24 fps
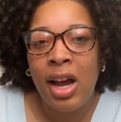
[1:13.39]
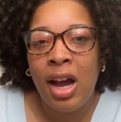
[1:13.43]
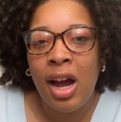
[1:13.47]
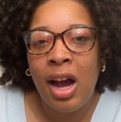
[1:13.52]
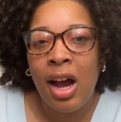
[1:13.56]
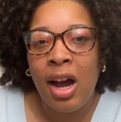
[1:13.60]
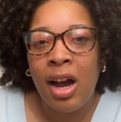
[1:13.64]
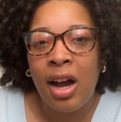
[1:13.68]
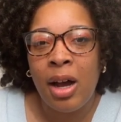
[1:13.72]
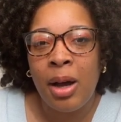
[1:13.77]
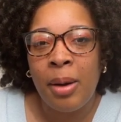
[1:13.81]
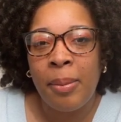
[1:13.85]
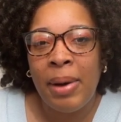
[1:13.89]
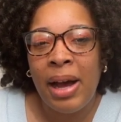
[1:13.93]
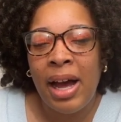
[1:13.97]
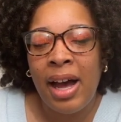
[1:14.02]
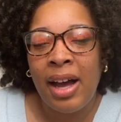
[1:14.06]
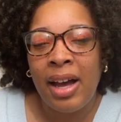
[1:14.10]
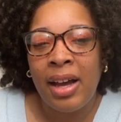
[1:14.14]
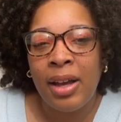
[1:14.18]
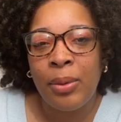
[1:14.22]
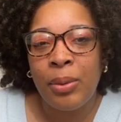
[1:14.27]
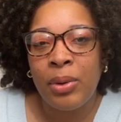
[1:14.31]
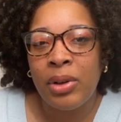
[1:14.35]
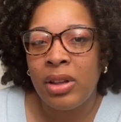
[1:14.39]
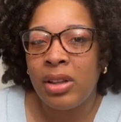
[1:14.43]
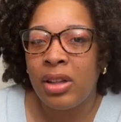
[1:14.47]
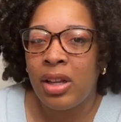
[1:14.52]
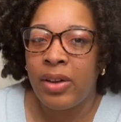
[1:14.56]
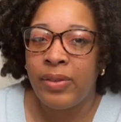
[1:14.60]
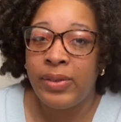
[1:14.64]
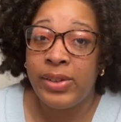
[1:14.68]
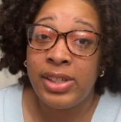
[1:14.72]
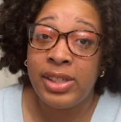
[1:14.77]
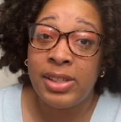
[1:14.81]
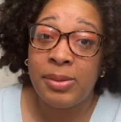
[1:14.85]
I would love
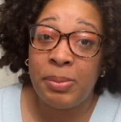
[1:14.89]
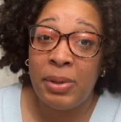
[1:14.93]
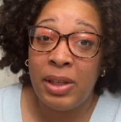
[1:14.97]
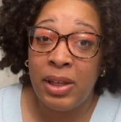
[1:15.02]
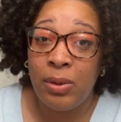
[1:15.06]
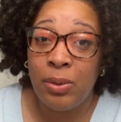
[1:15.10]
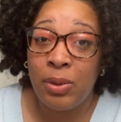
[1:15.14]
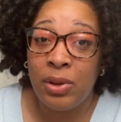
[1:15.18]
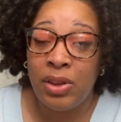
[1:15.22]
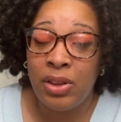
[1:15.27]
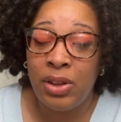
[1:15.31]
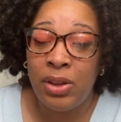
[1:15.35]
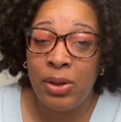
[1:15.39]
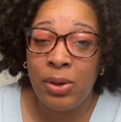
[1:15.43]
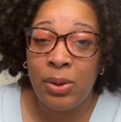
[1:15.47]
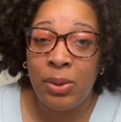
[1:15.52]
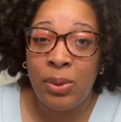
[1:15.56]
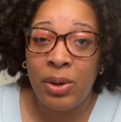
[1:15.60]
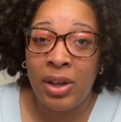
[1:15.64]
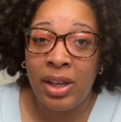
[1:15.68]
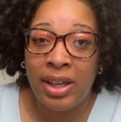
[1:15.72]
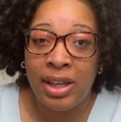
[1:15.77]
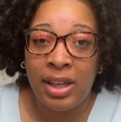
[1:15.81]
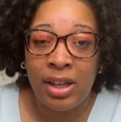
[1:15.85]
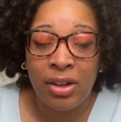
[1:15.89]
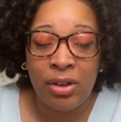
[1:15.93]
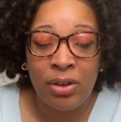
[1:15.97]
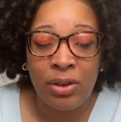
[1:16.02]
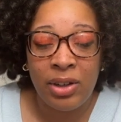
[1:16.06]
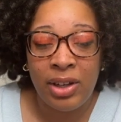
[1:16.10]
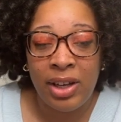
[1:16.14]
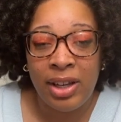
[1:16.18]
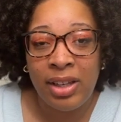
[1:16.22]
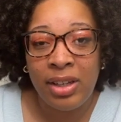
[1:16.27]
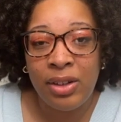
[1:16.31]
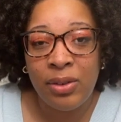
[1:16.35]
to speak with you and get
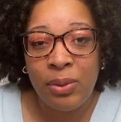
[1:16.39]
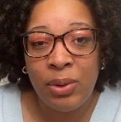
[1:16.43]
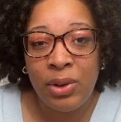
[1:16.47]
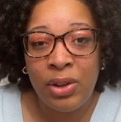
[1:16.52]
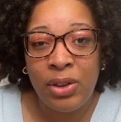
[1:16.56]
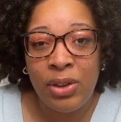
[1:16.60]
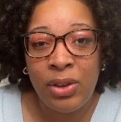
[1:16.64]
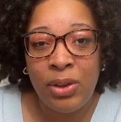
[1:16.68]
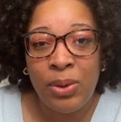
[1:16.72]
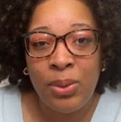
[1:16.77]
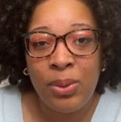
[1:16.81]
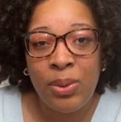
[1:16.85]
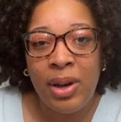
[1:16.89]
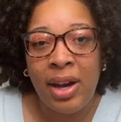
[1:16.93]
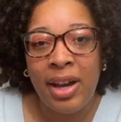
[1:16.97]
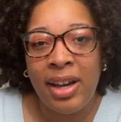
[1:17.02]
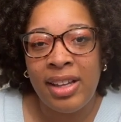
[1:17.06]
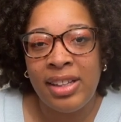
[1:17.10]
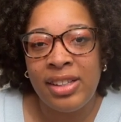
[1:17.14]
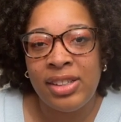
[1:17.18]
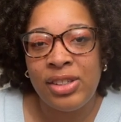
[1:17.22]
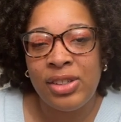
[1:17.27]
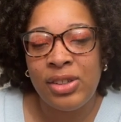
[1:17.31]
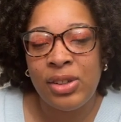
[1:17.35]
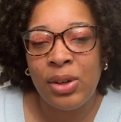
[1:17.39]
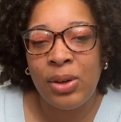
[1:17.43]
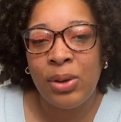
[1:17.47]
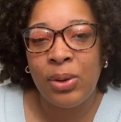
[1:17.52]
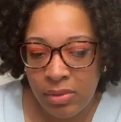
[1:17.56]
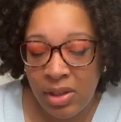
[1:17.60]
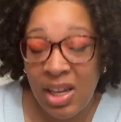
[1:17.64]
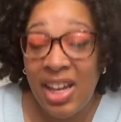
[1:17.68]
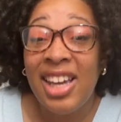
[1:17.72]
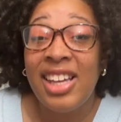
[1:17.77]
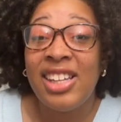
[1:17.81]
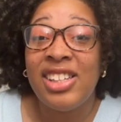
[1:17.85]
creative with you, and so
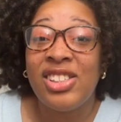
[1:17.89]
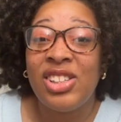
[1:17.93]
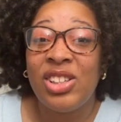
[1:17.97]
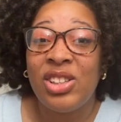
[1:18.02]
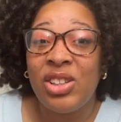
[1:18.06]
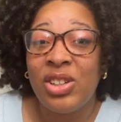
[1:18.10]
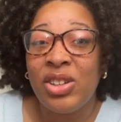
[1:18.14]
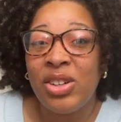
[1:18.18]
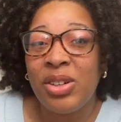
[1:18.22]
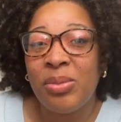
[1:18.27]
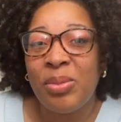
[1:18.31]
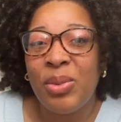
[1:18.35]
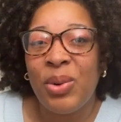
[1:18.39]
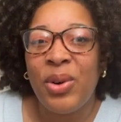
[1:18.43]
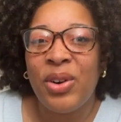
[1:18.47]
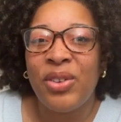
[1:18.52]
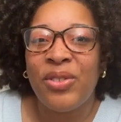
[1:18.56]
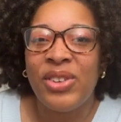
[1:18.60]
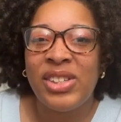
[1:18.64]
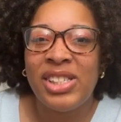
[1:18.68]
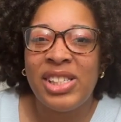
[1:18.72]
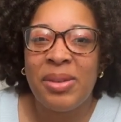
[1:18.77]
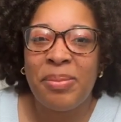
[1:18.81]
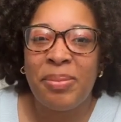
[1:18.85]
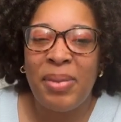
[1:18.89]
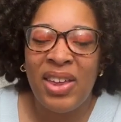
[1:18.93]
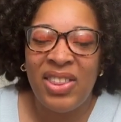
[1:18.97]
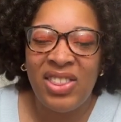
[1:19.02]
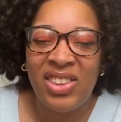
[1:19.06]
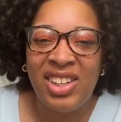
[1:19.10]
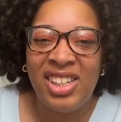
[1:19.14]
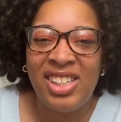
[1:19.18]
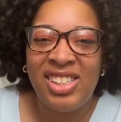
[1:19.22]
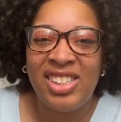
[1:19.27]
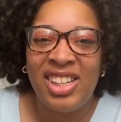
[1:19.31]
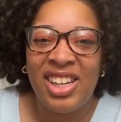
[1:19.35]
to learn more, visit
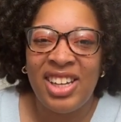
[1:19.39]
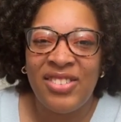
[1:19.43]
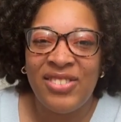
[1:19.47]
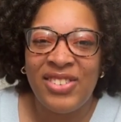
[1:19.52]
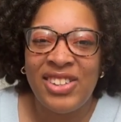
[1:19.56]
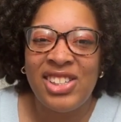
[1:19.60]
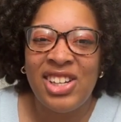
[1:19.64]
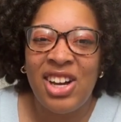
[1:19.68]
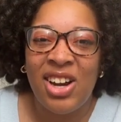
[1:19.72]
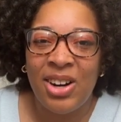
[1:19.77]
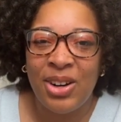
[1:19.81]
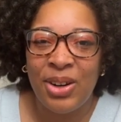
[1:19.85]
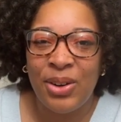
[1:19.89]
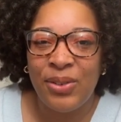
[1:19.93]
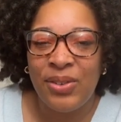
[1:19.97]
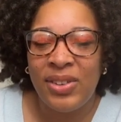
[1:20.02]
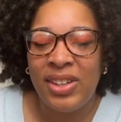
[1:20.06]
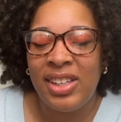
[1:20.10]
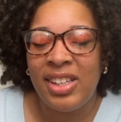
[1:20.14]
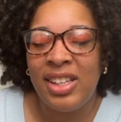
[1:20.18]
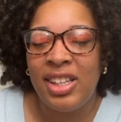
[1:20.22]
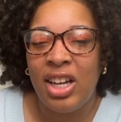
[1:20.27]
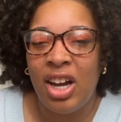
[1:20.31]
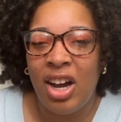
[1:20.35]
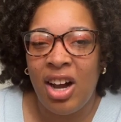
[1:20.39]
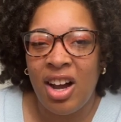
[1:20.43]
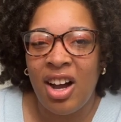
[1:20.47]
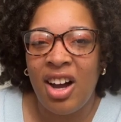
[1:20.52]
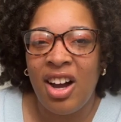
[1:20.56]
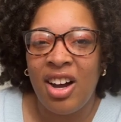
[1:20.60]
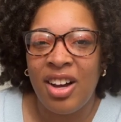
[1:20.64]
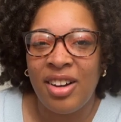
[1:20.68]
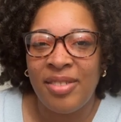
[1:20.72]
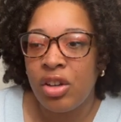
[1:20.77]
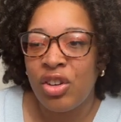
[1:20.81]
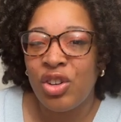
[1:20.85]
BethanyJphotography.com.
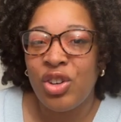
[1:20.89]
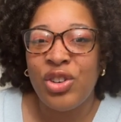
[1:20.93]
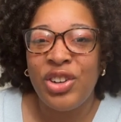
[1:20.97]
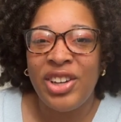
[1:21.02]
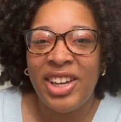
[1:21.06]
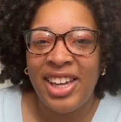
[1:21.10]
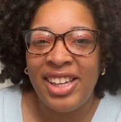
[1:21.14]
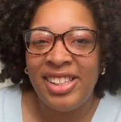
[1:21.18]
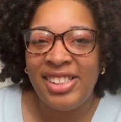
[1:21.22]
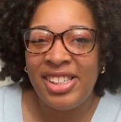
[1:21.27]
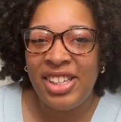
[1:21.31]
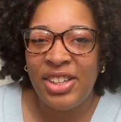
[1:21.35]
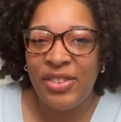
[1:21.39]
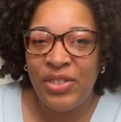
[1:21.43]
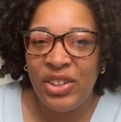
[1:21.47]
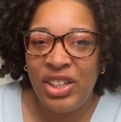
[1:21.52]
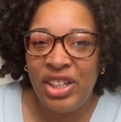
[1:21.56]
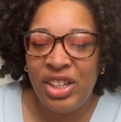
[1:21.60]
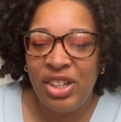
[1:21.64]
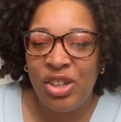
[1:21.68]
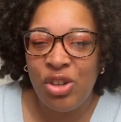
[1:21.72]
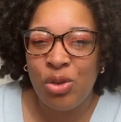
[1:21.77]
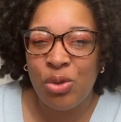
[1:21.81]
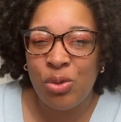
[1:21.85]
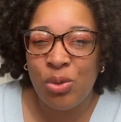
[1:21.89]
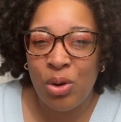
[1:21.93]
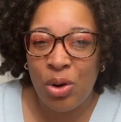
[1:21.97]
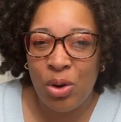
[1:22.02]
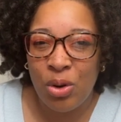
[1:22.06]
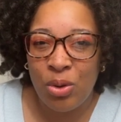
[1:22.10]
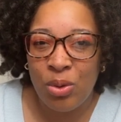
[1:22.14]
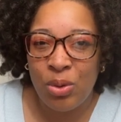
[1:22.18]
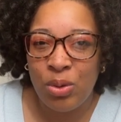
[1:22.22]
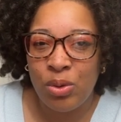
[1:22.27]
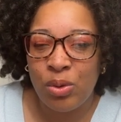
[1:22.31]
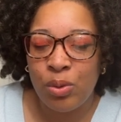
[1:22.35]
Creativity
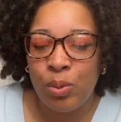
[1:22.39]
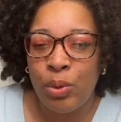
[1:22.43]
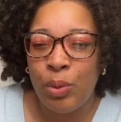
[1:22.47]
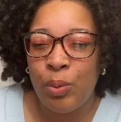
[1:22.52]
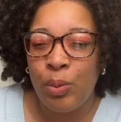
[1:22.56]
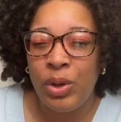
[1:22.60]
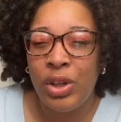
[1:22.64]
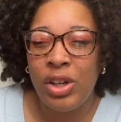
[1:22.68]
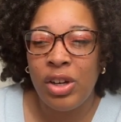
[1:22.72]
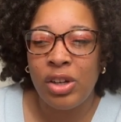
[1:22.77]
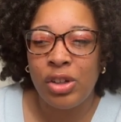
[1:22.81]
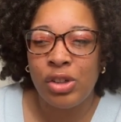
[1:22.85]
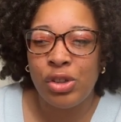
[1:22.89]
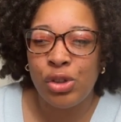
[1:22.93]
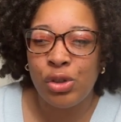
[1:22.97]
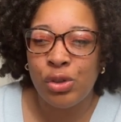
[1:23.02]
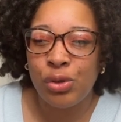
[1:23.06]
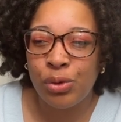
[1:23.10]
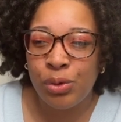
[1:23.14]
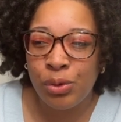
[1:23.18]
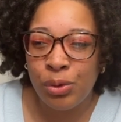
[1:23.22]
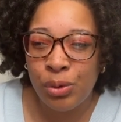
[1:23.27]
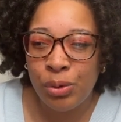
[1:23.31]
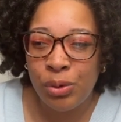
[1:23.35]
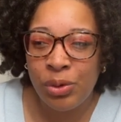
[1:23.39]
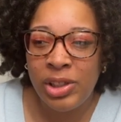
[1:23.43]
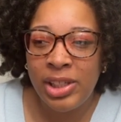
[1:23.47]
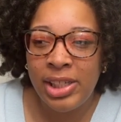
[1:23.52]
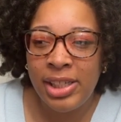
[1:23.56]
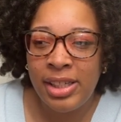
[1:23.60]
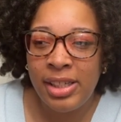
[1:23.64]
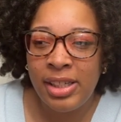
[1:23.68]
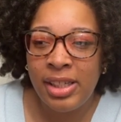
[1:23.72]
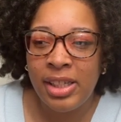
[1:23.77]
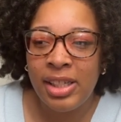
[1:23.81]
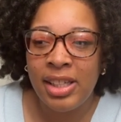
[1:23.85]
grows when we are
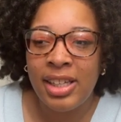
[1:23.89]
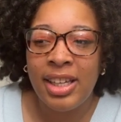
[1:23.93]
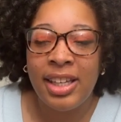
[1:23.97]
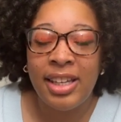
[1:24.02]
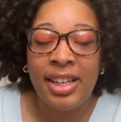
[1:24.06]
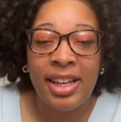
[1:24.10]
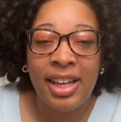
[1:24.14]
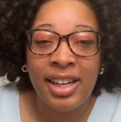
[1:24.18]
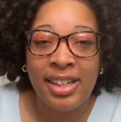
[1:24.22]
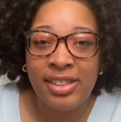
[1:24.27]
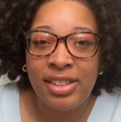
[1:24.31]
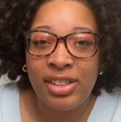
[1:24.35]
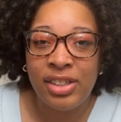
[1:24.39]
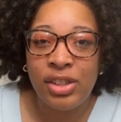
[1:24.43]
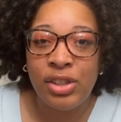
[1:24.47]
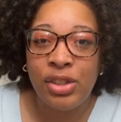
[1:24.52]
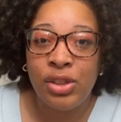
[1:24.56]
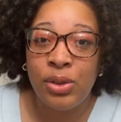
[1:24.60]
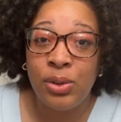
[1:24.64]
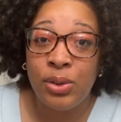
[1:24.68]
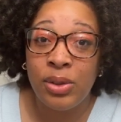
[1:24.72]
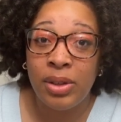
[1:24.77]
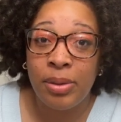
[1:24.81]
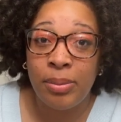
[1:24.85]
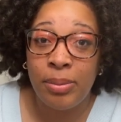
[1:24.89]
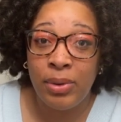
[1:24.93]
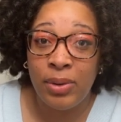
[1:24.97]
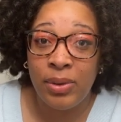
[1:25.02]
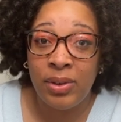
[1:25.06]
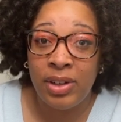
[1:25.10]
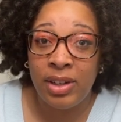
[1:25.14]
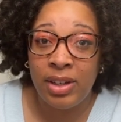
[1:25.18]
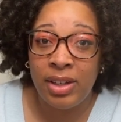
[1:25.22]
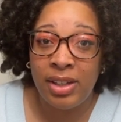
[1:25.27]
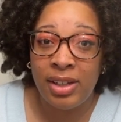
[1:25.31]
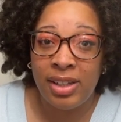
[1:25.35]
truly connected to
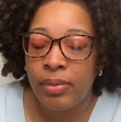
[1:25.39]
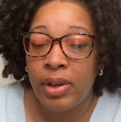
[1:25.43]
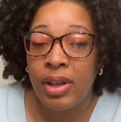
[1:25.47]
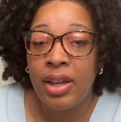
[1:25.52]
community.